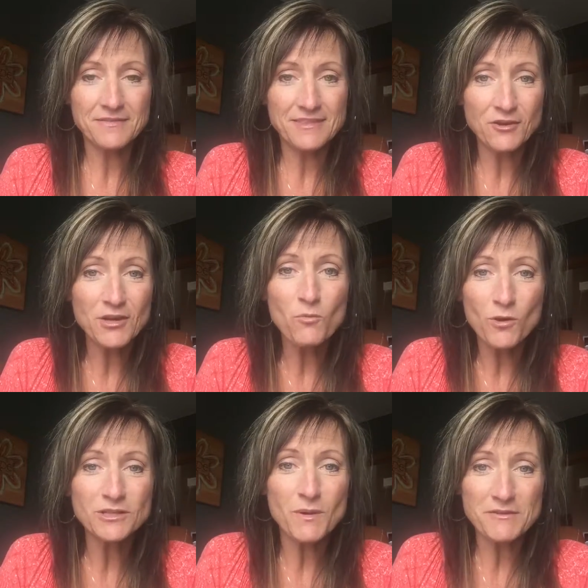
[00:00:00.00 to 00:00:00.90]
they're going to
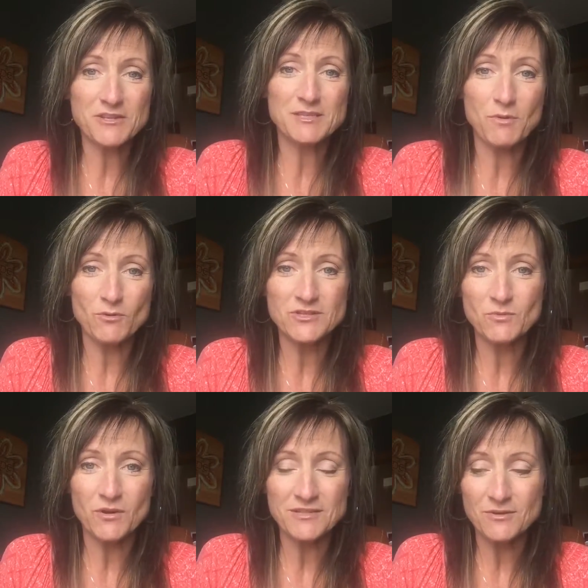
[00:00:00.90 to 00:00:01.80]
work the way they're supposed to
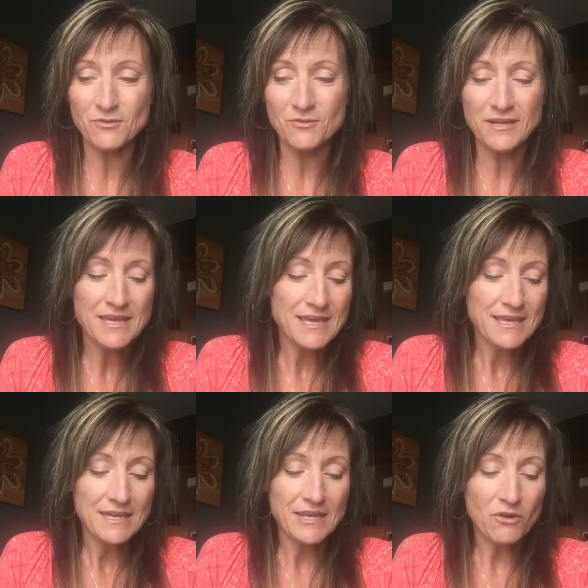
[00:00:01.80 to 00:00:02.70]
work. So
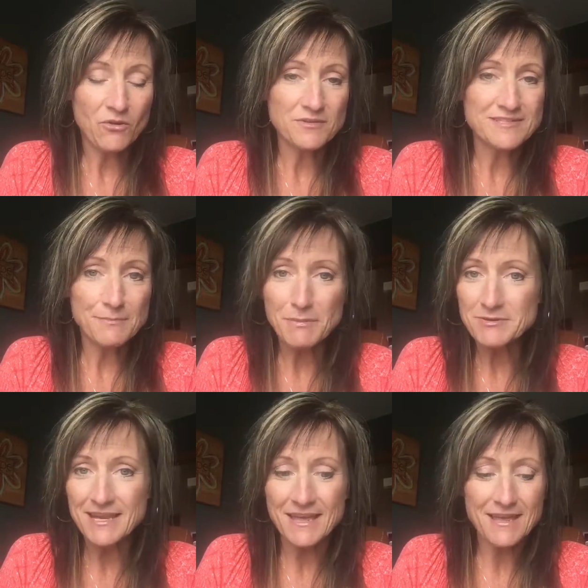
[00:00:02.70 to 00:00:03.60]
you know, some people
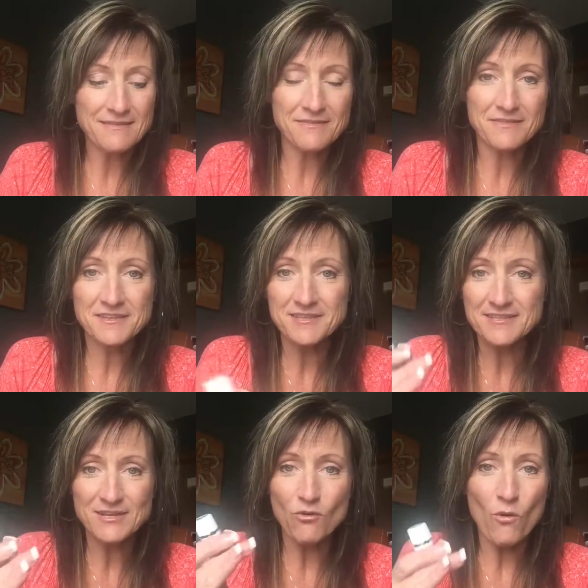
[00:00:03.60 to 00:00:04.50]
say this
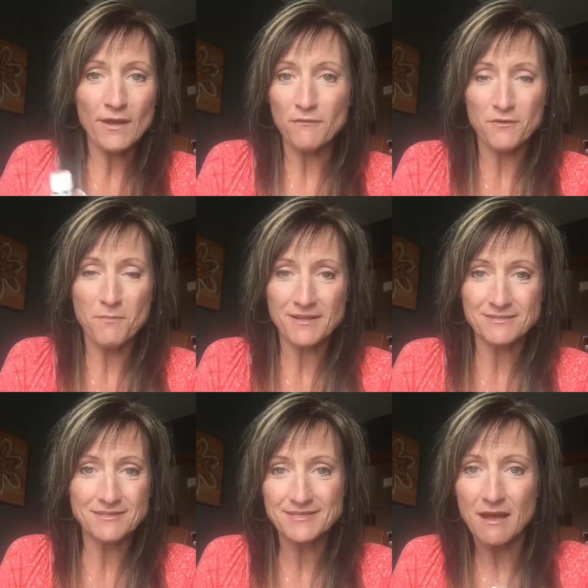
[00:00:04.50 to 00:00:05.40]
is their oil for
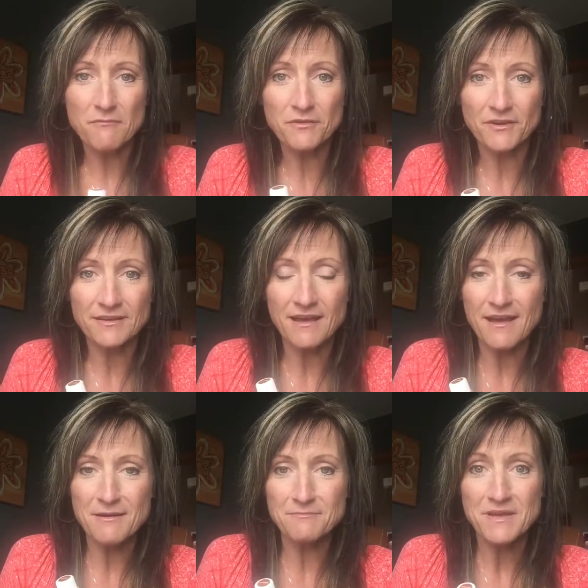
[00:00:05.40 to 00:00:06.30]
muscle discomfort,
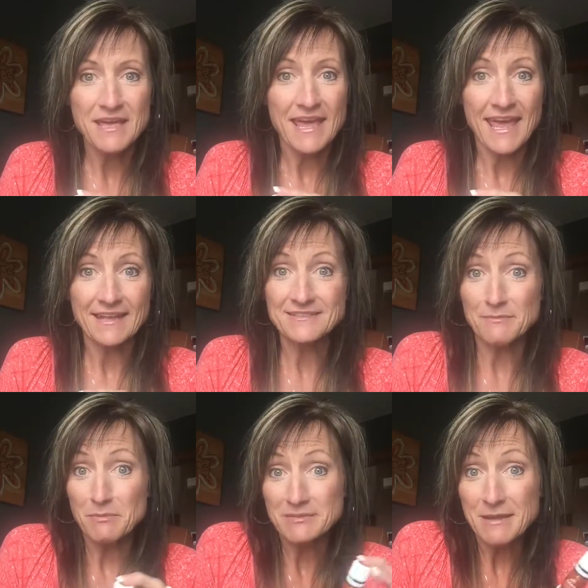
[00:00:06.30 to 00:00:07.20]
um, and
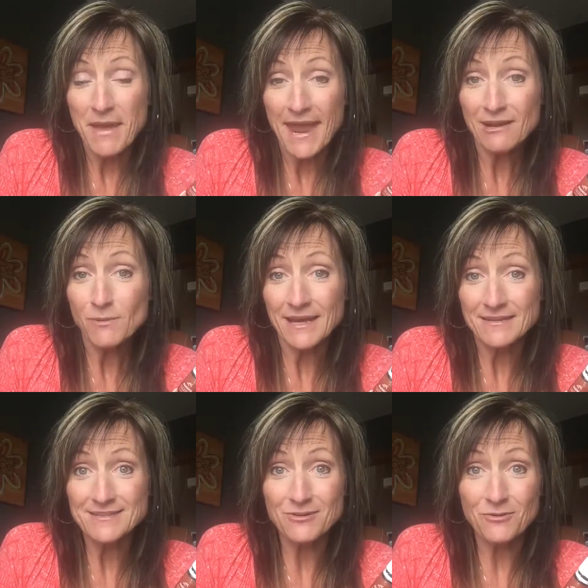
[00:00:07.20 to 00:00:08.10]
some people say
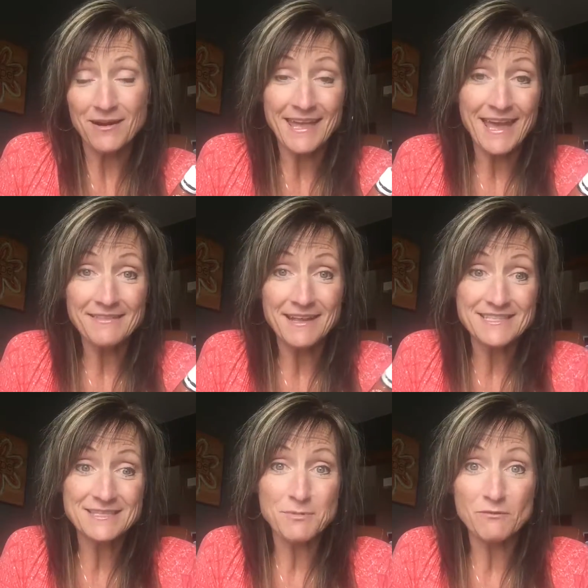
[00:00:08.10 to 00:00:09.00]
PanAway. So again,
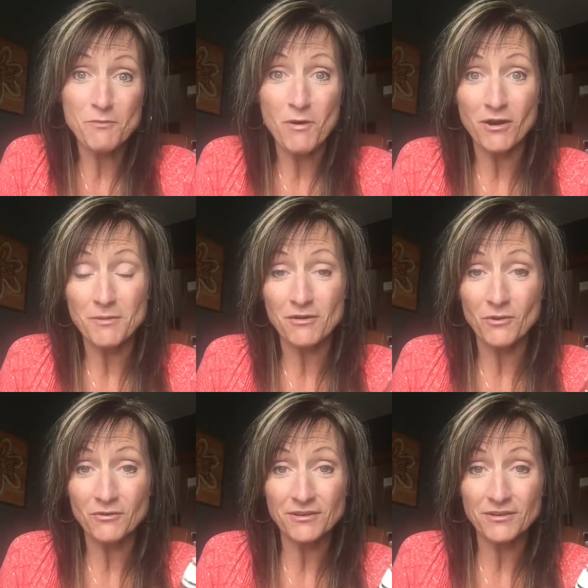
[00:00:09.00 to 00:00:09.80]
that's the beautiful part about